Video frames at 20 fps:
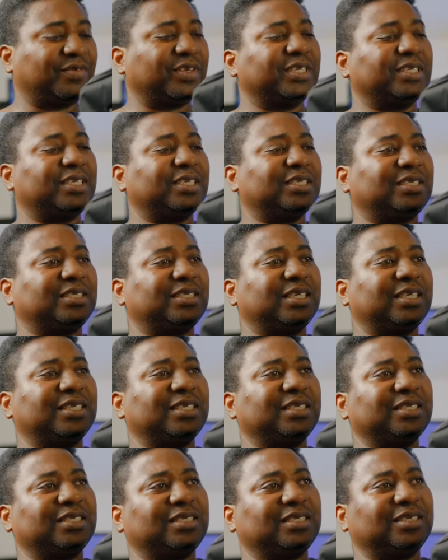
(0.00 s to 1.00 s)
lovely.
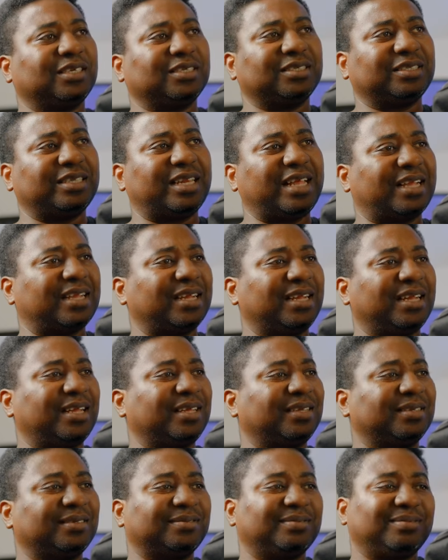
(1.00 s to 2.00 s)
This thing is just
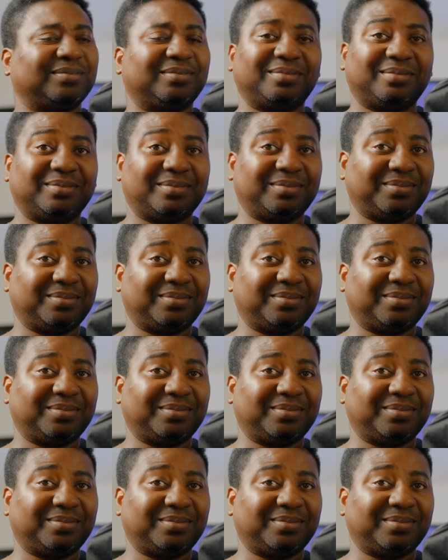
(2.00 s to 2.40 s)
like a